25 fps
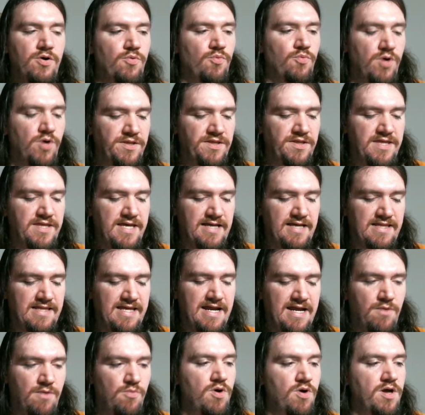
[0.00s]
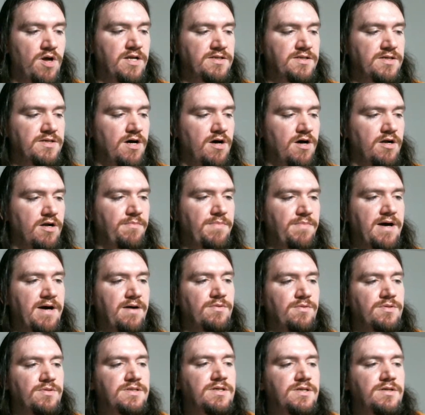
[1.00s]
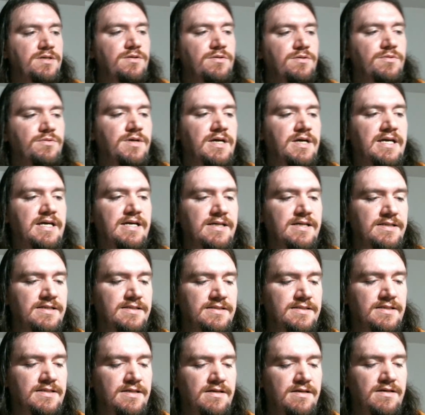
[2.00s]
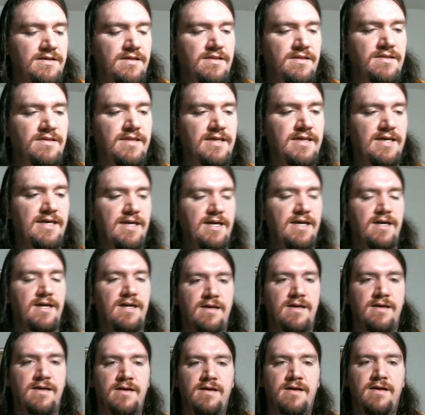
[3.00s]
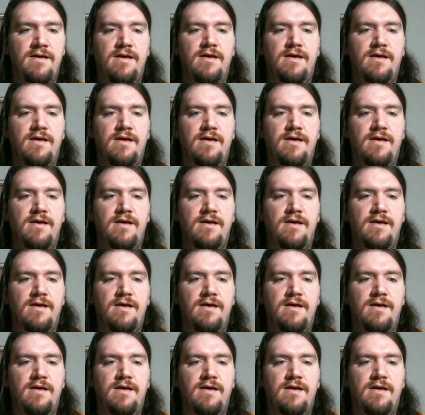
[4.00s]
One thing that I want to talk about too is the